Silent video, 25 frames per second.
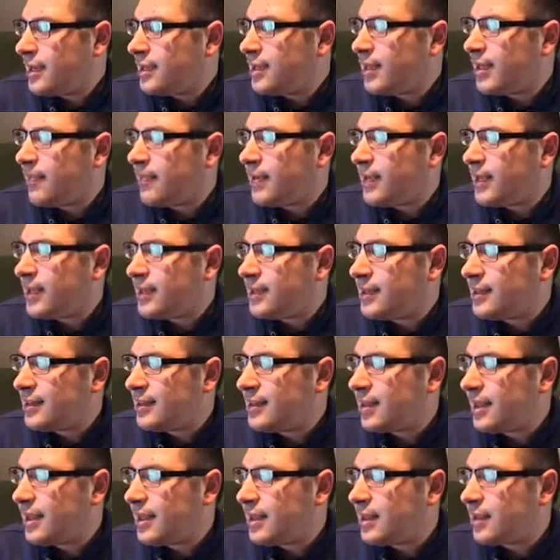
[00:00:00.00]
deputies
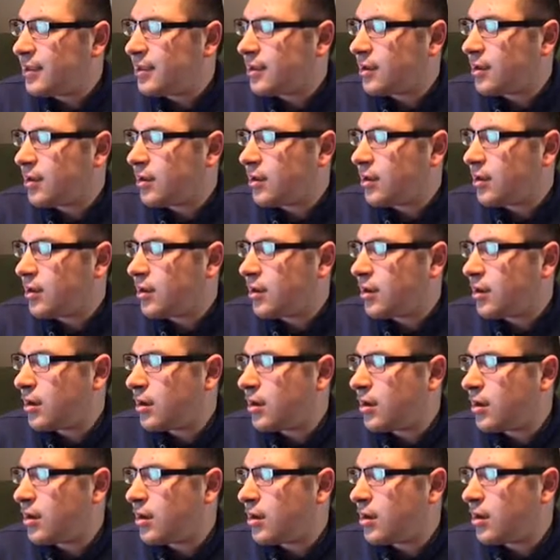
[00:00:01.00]
said the
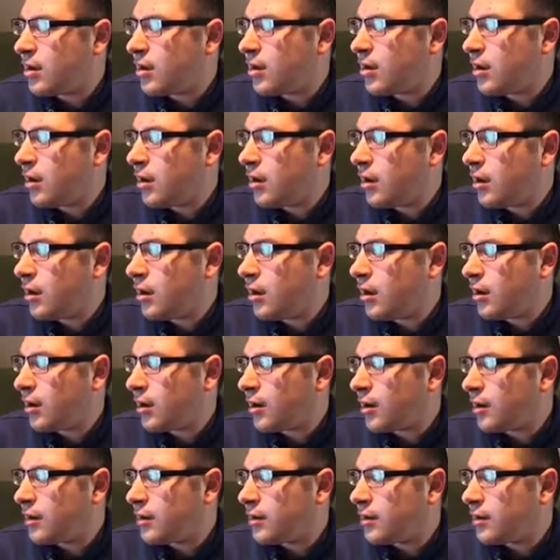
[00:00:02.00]

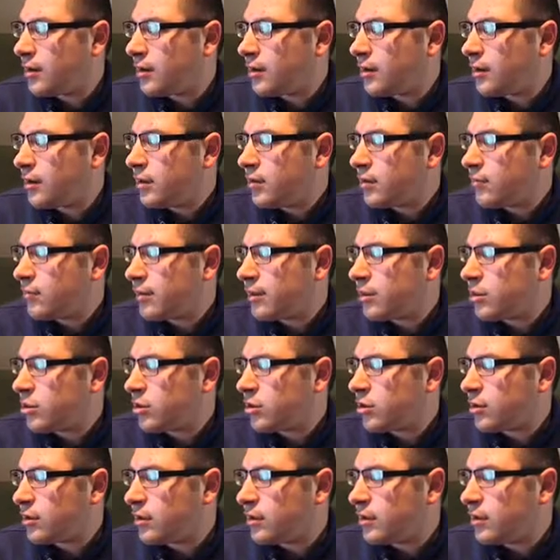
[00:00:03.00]
car
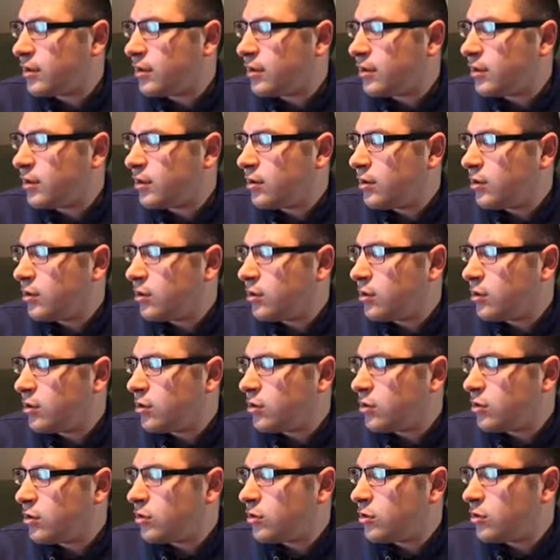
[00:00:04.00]
Richard
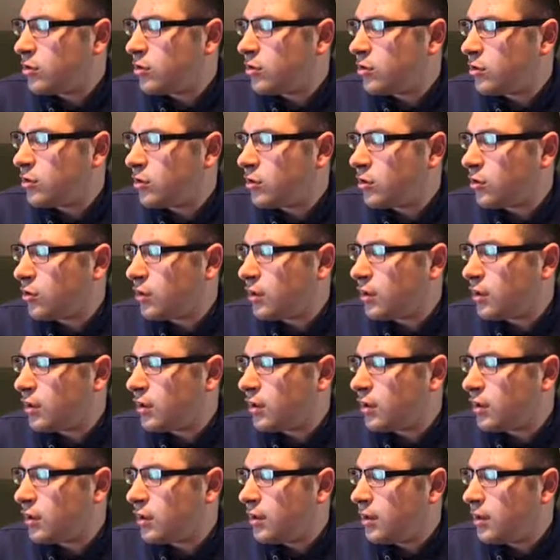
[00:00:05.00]

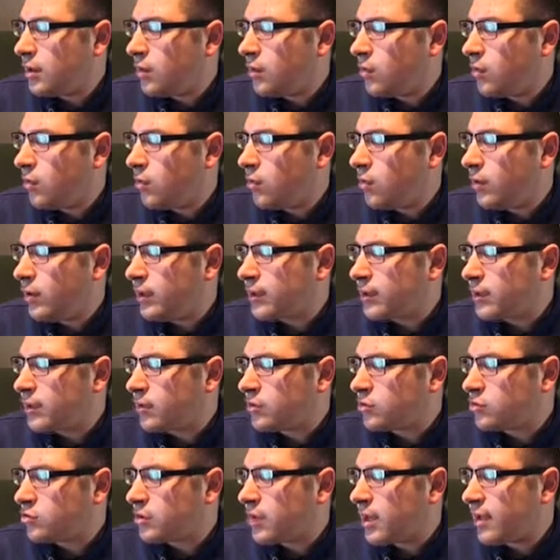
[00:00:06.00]
Soak was
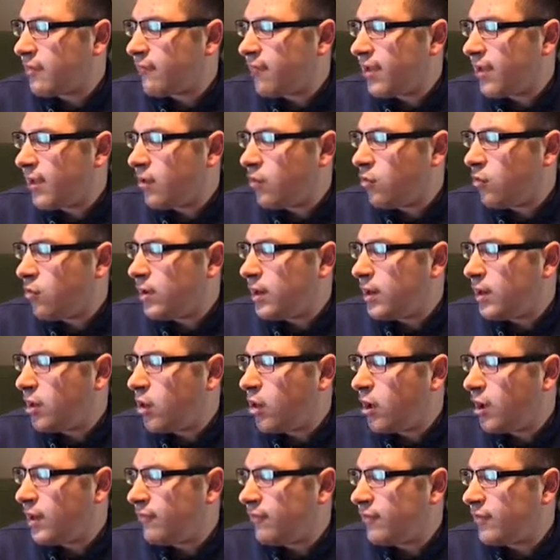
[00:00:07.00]
driving went
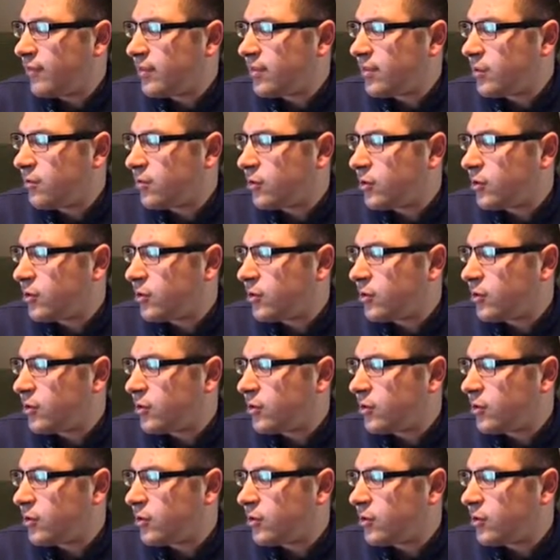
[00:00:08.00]
off the